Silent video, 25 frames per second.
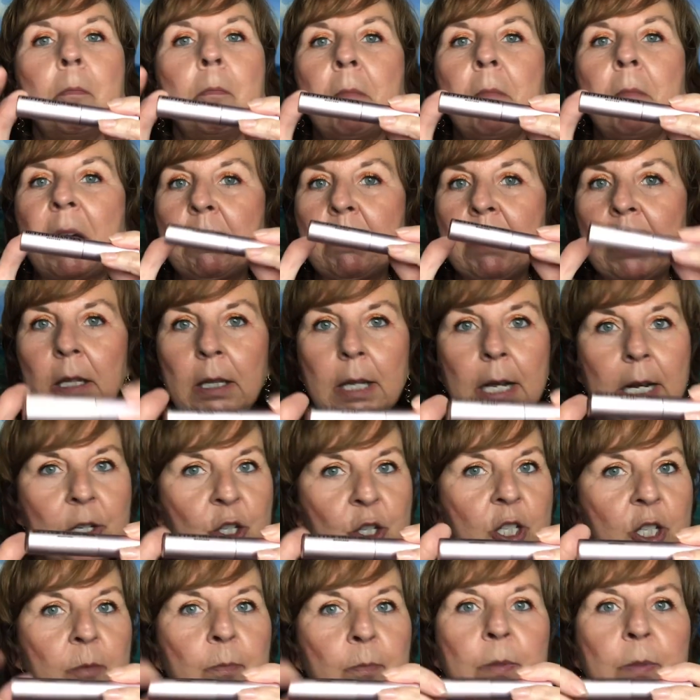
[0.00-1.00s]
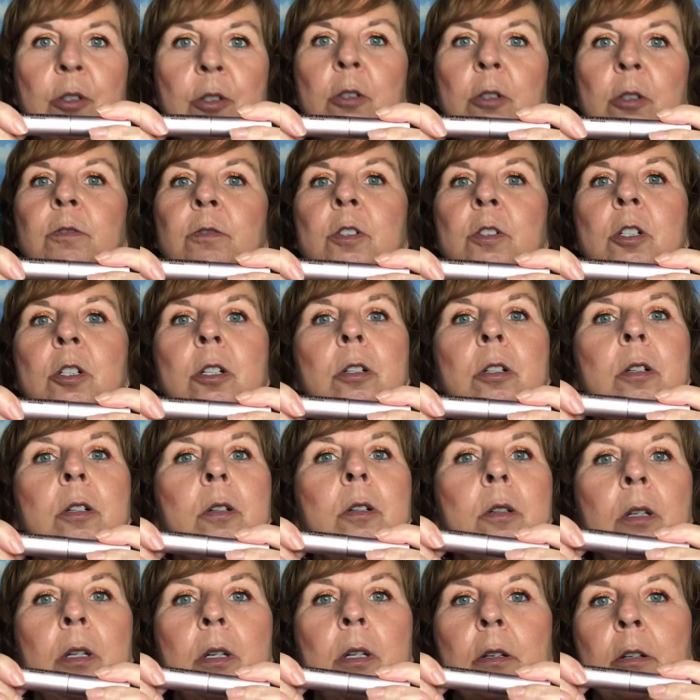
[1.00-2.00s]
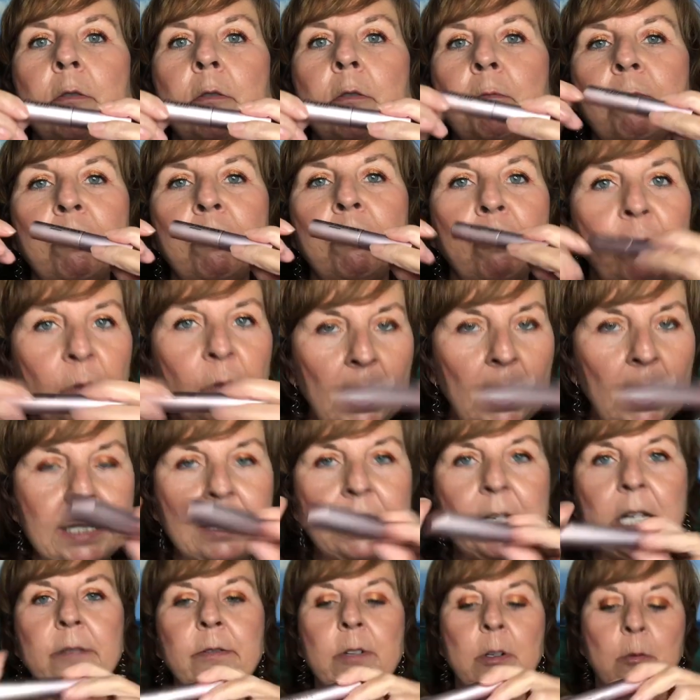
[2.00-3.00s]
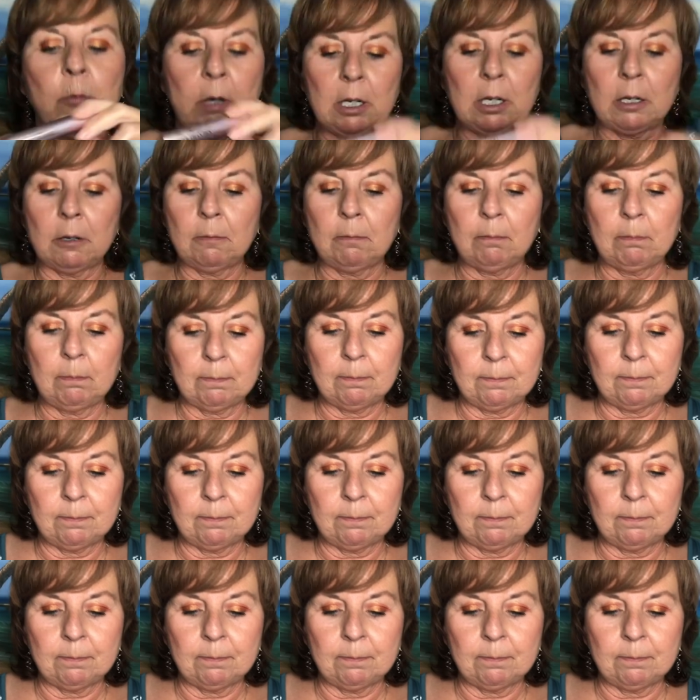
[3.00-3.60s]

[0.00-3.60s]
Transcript: Made my lashes beautiful, flaked everywhere.